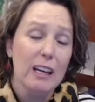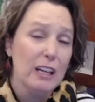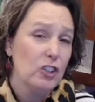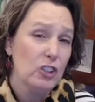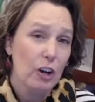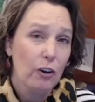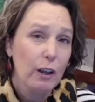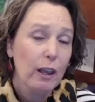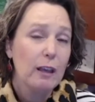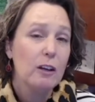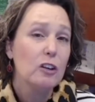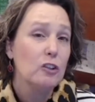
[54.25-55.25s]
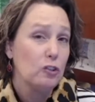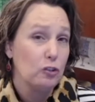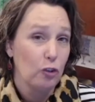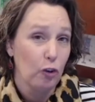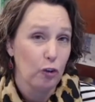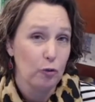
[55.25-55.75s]
is sharing a
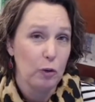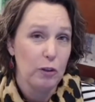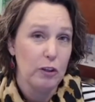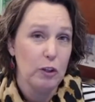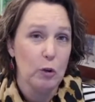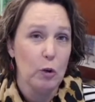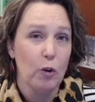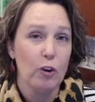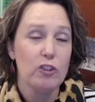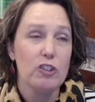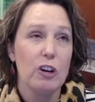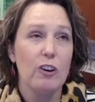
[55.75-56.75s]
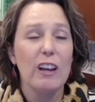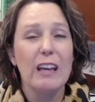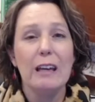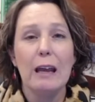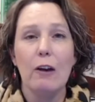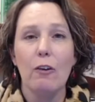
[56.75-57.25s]
concern with you or sharing
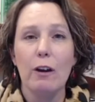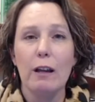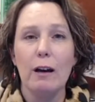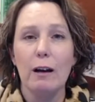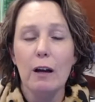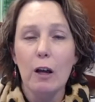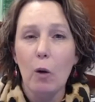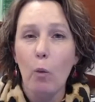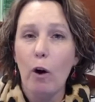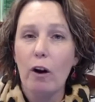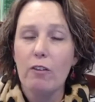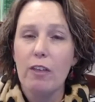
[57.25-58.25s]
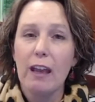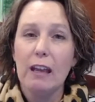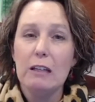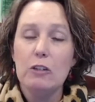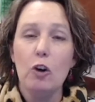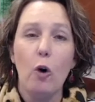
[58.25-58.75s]
an area where they
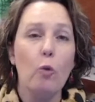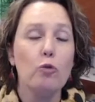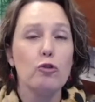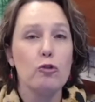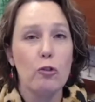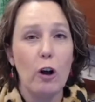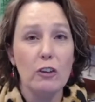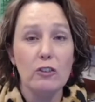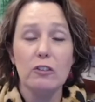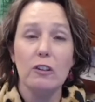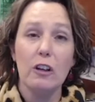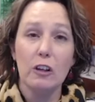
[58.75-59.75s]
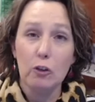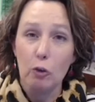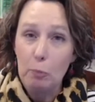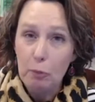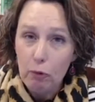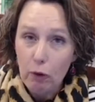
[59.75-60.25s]
don't trust your
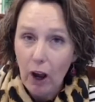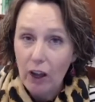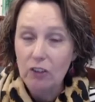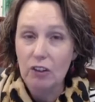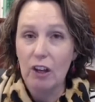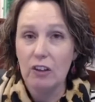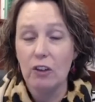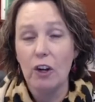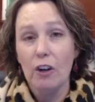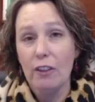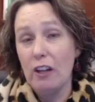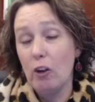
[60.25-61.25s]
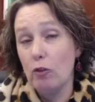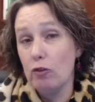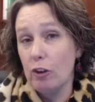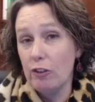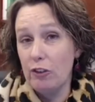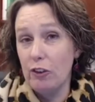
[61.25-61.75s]
process, they don't
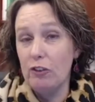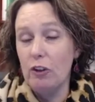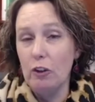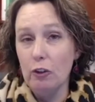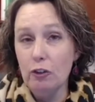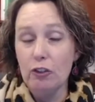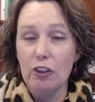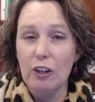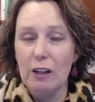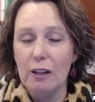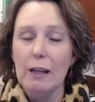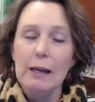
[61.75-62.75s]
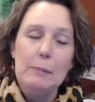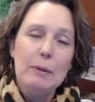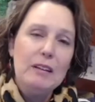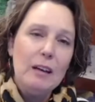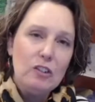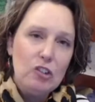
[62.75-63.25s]
trust the solution,
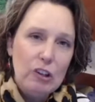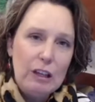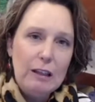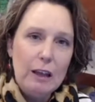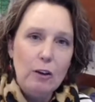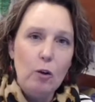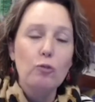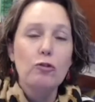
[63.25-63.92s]
potentially they don't